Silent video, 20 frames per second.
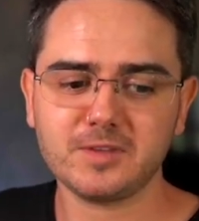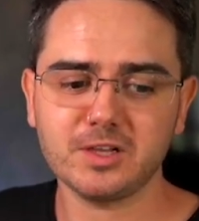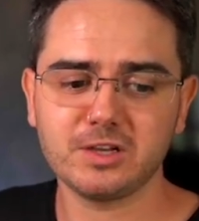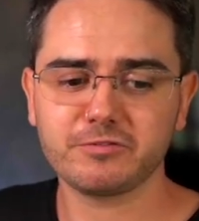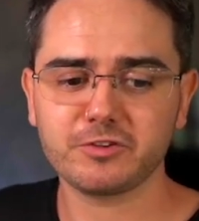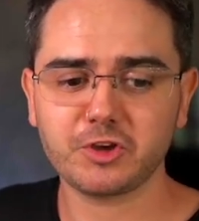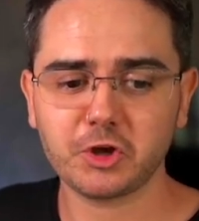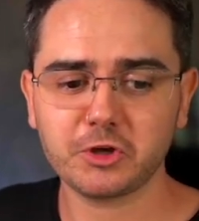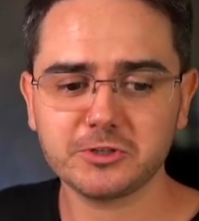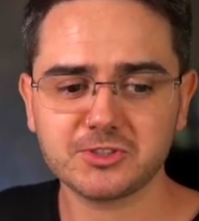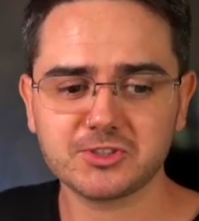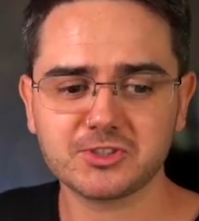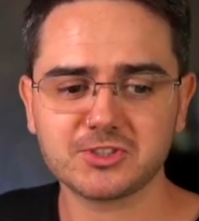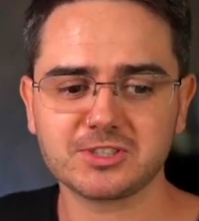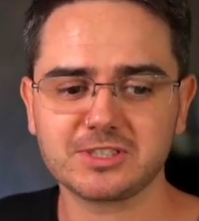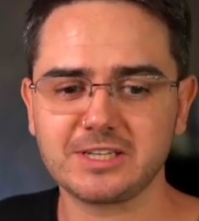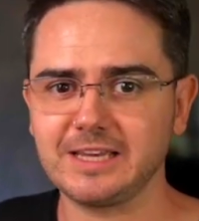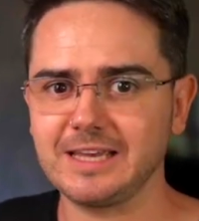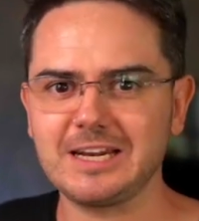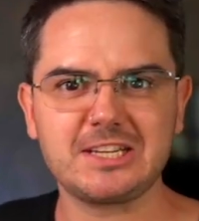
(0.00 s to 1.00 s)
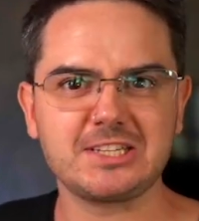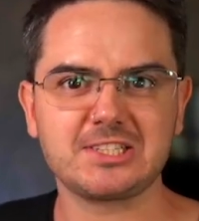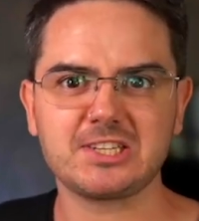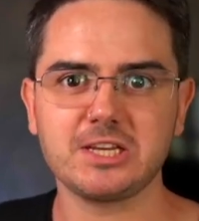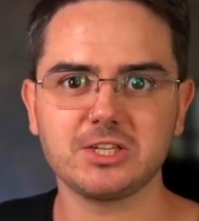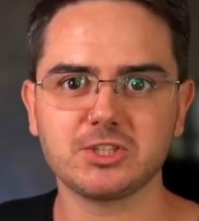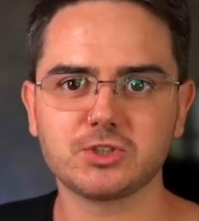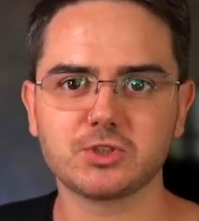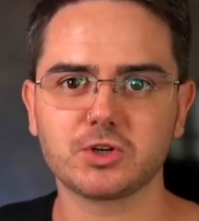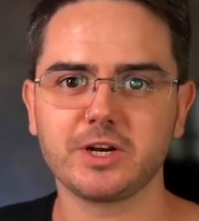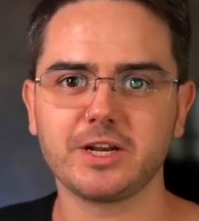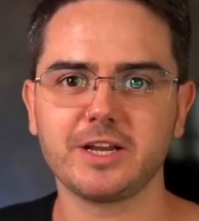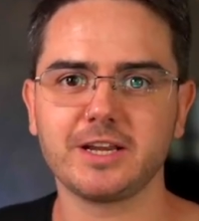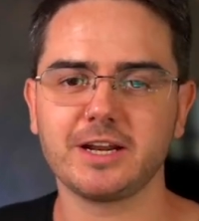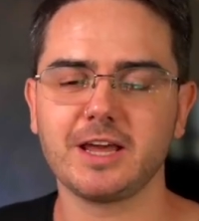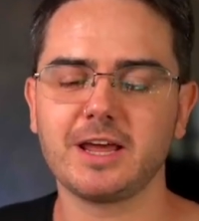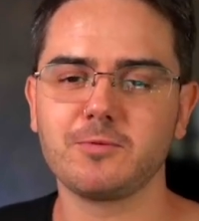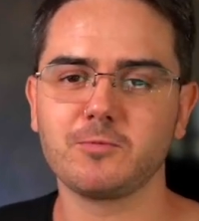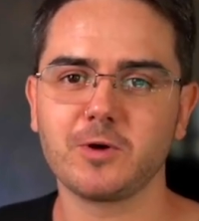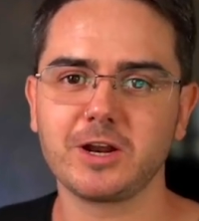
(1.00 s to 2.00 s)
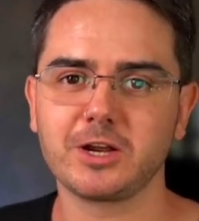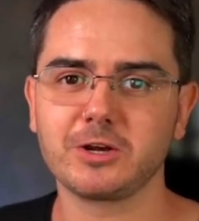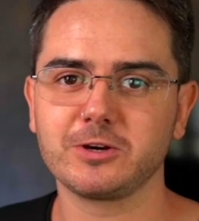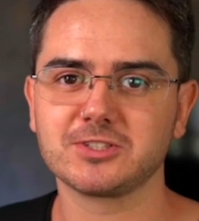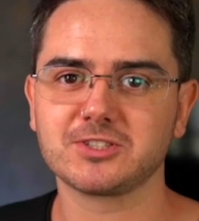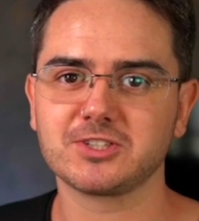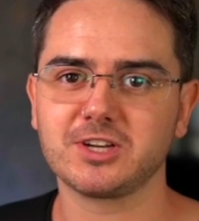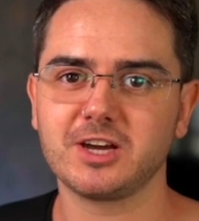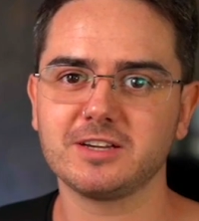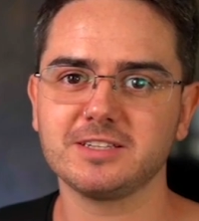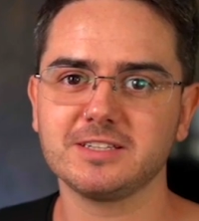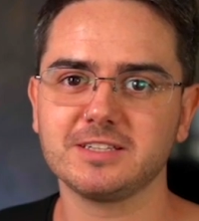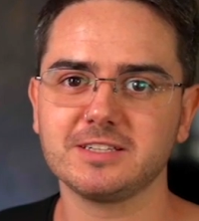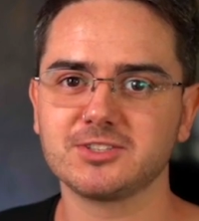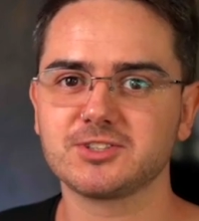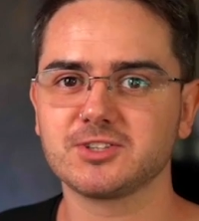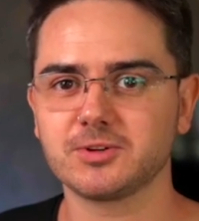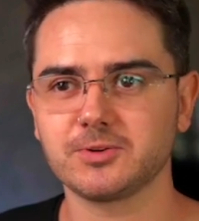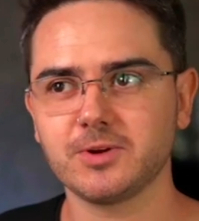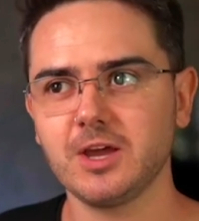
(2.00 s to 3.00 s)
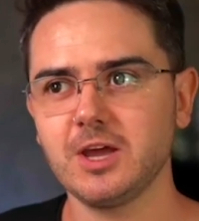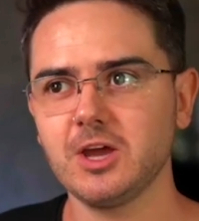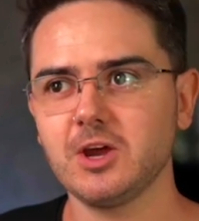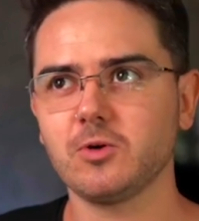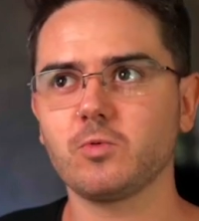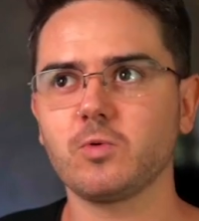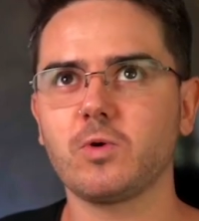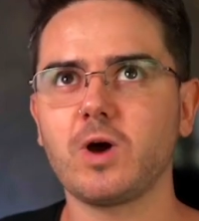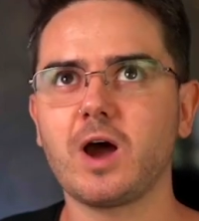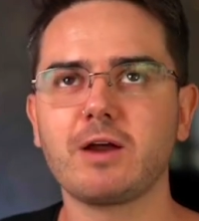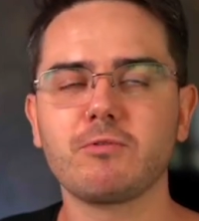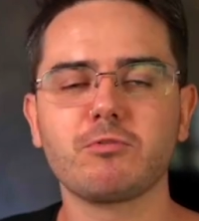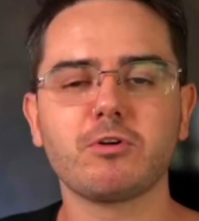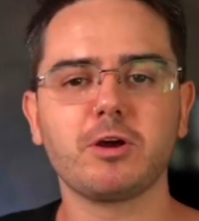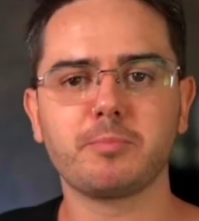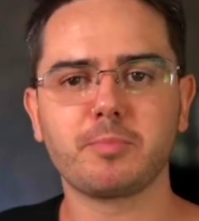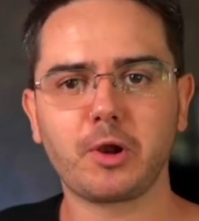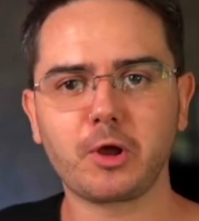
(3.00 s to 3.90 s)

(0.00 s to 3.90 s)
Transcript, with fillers: of Ghost in its history and, and when it got started. So I wrote a